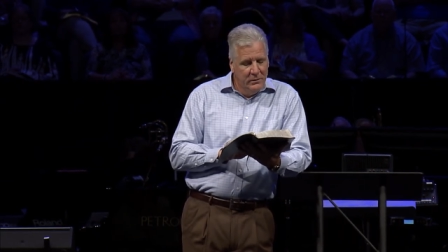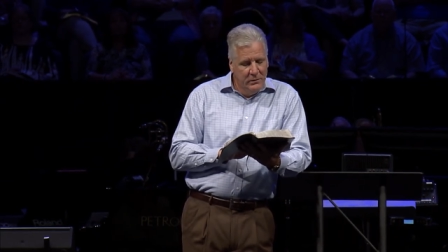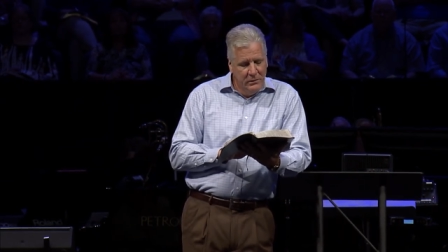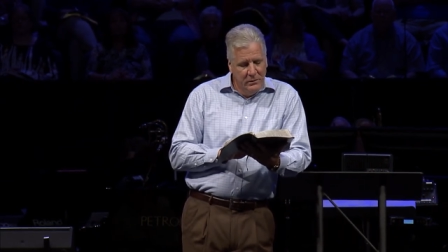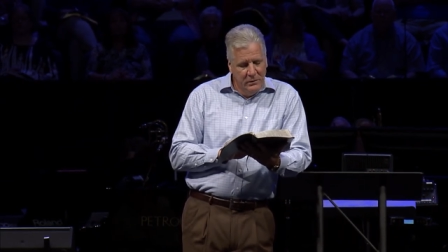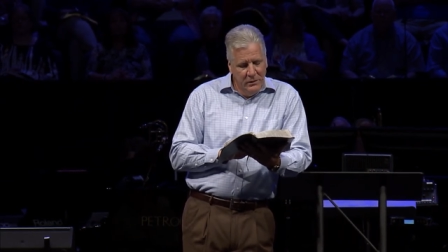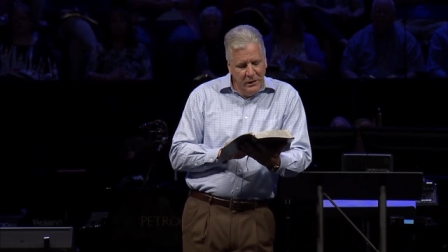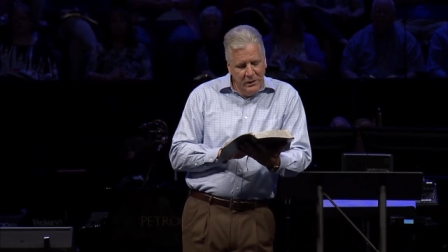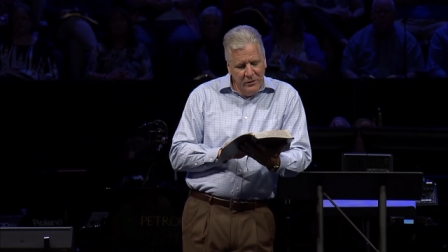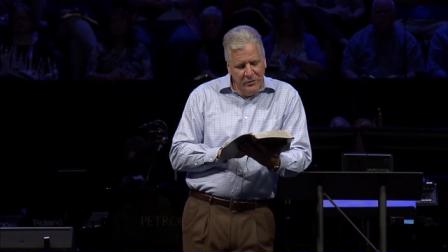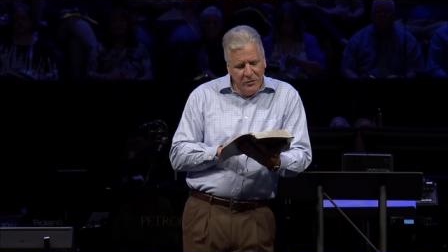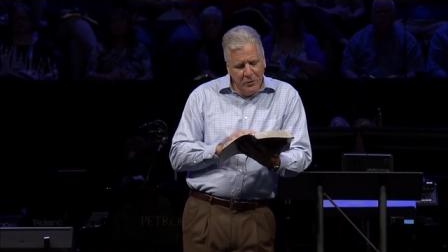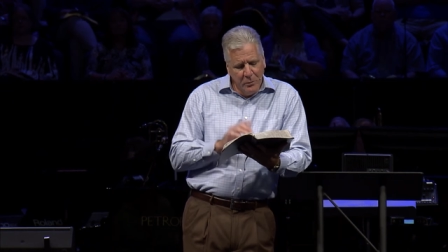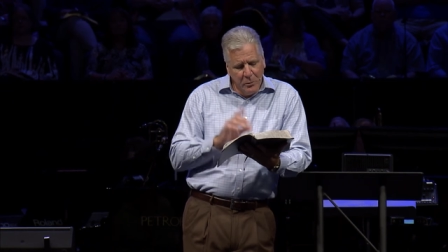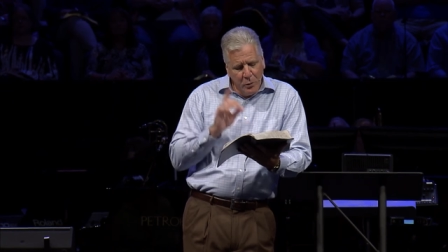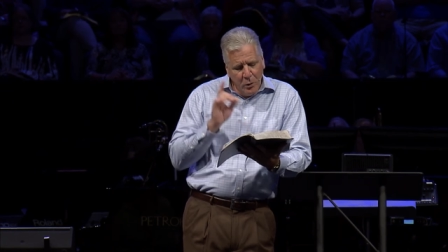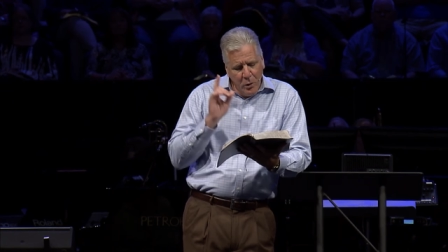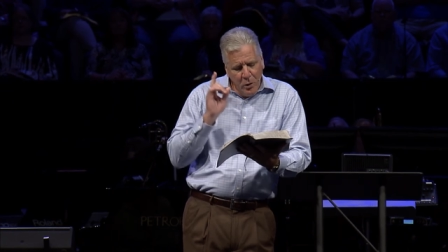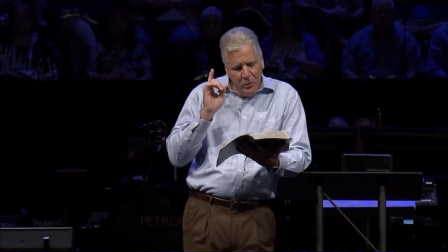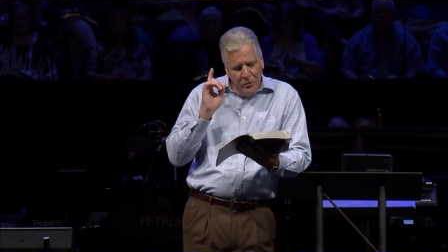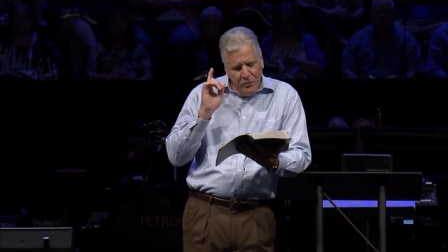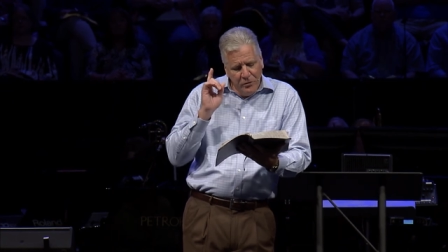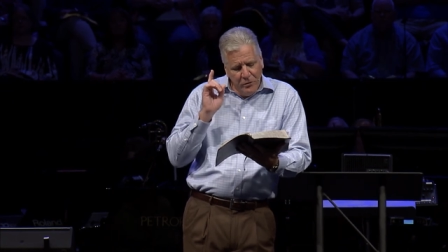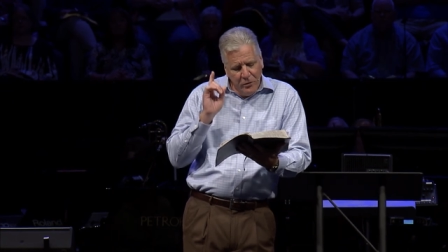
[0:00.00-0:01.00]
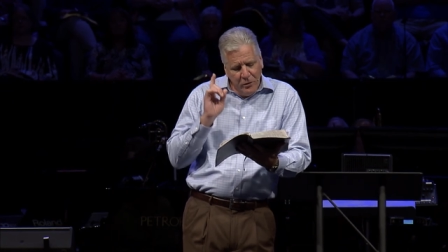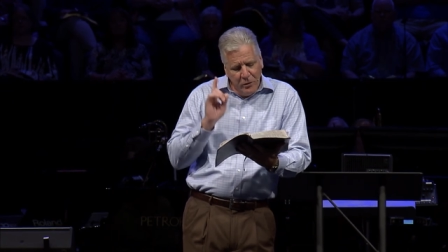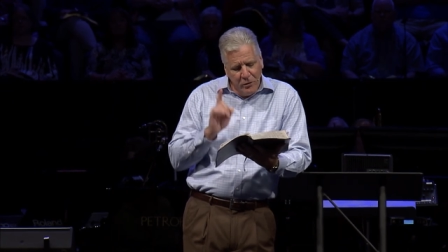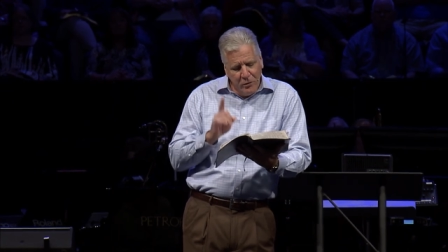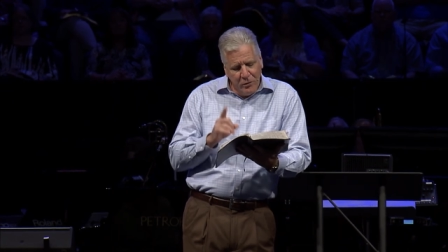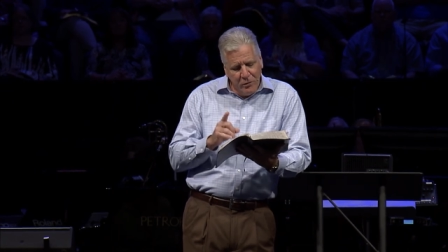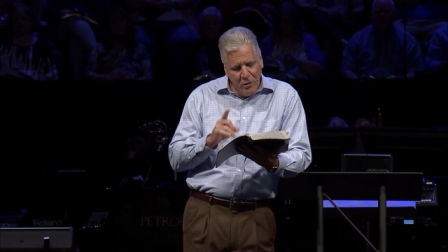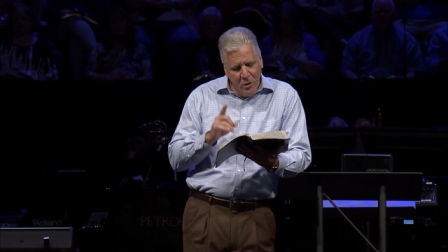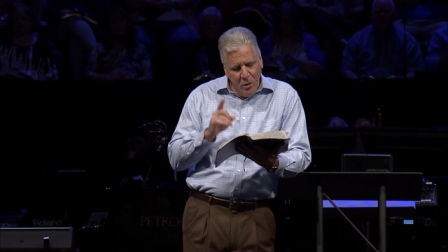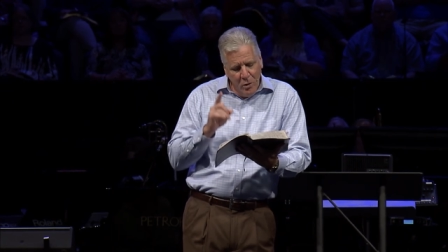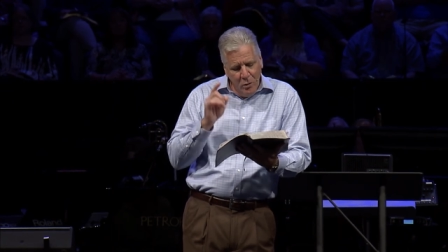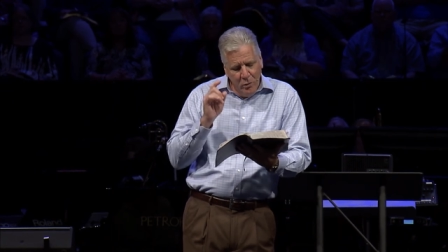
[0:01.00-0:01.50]
Let us approach the
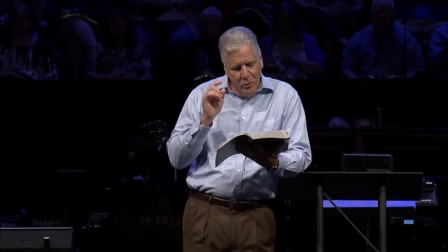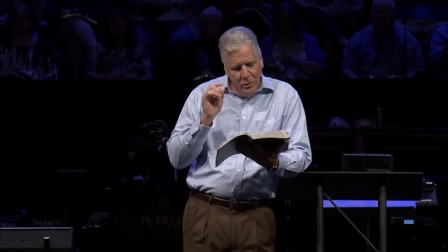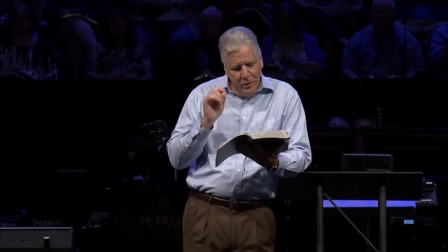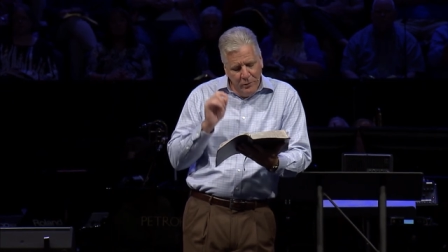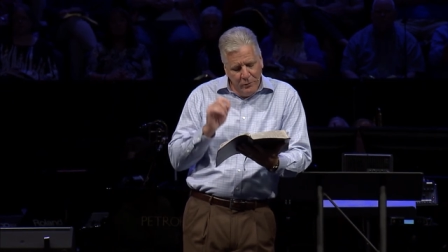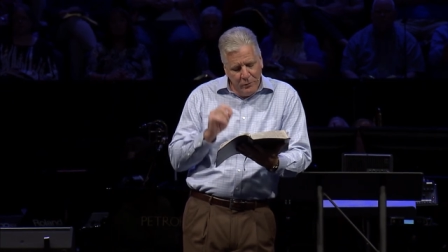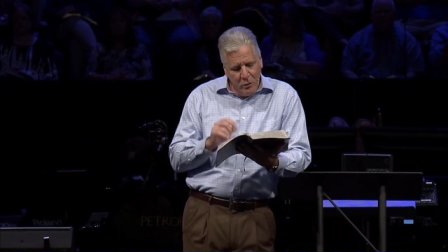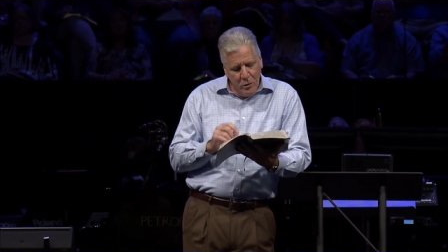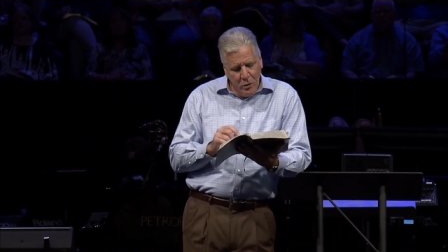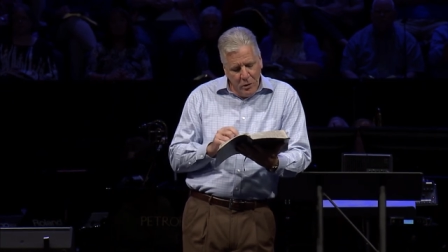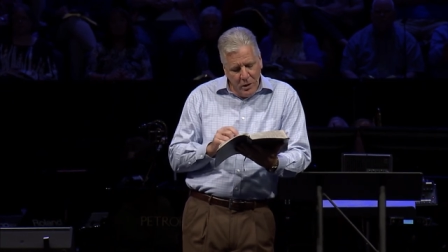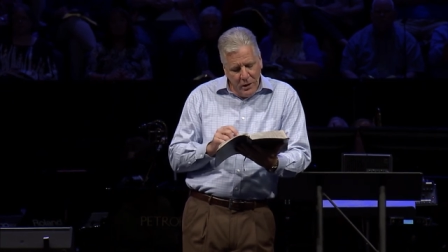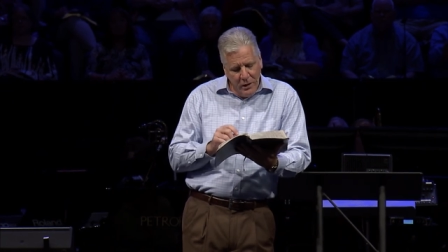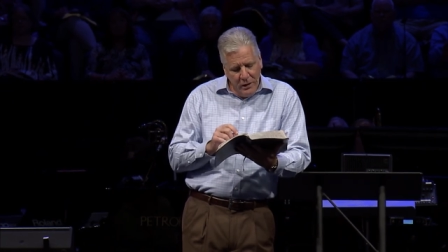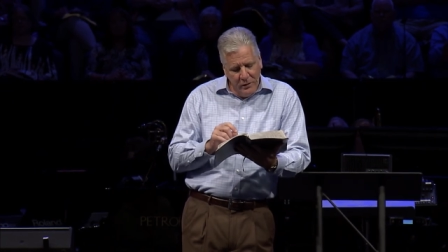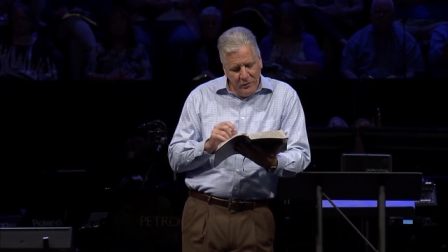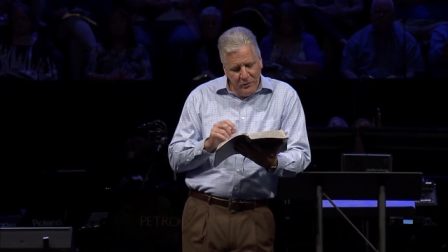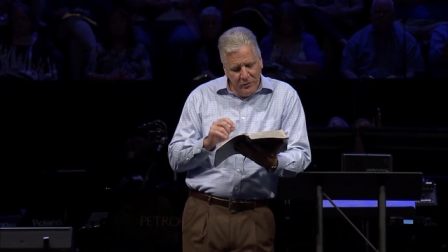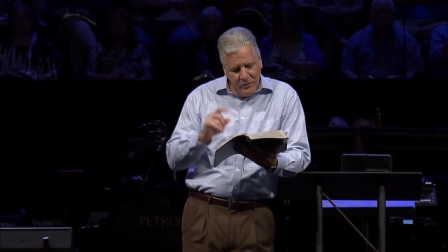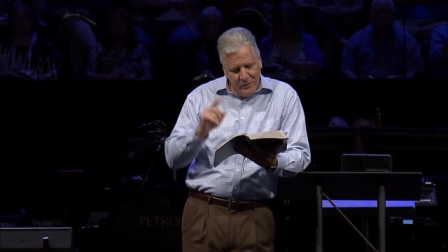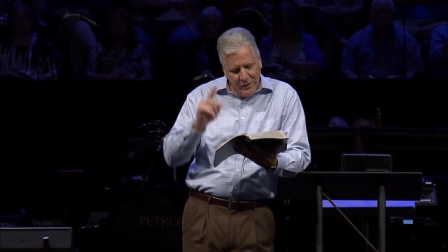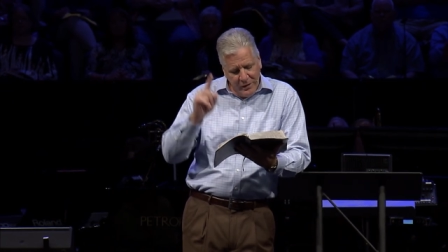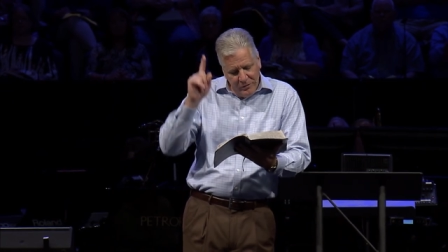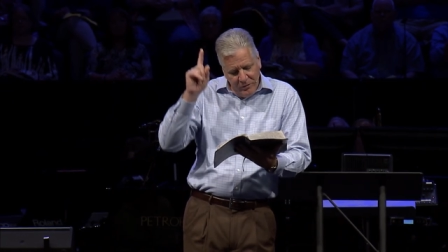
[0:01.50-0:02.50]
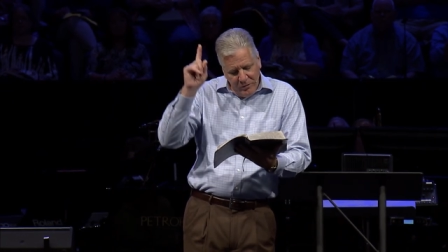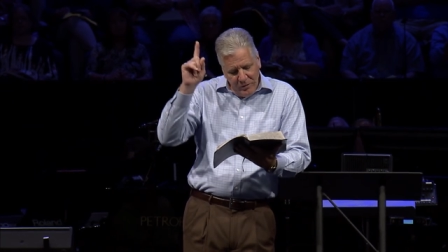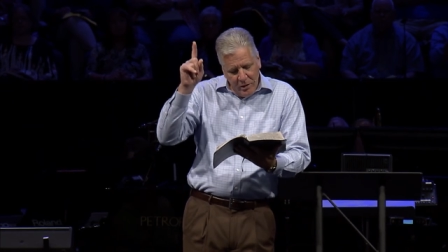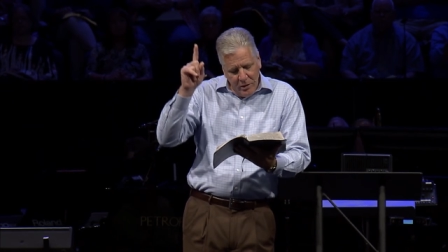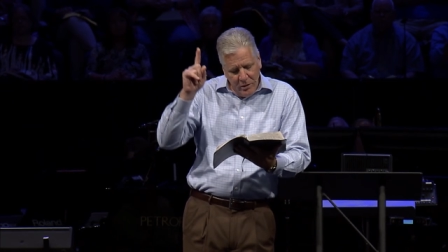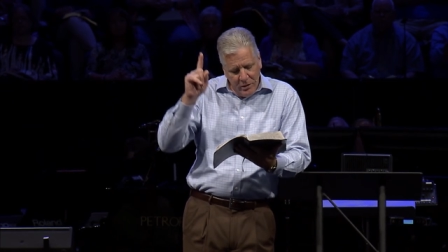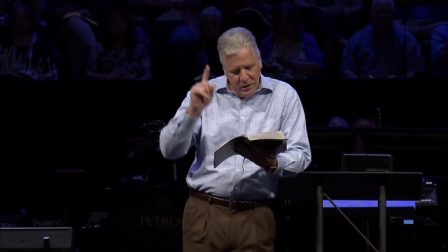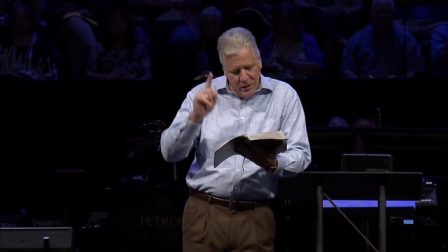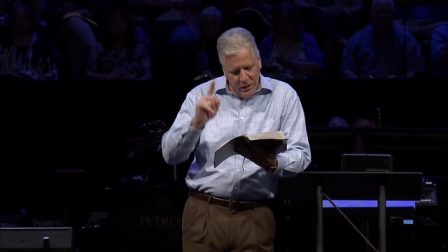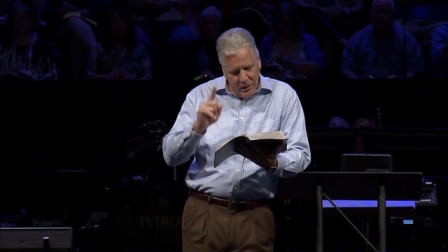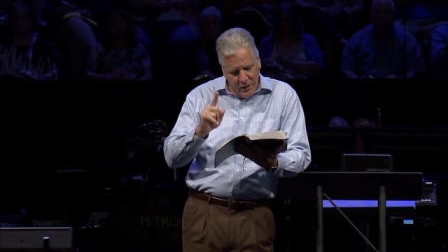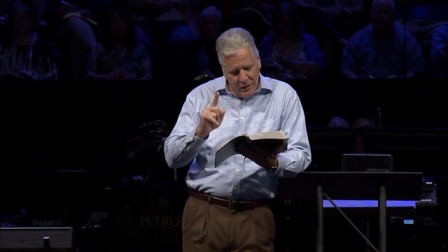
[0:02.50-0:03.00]
throne of grace, that's our
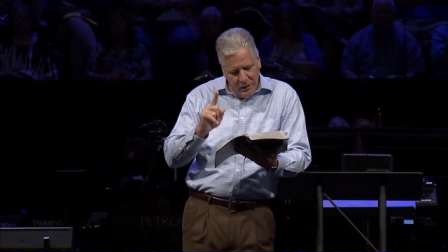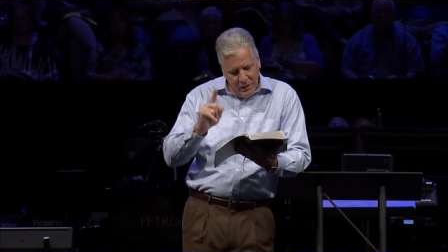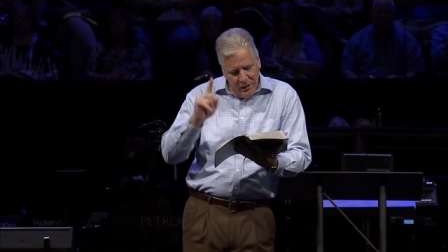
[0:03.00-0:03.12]
King,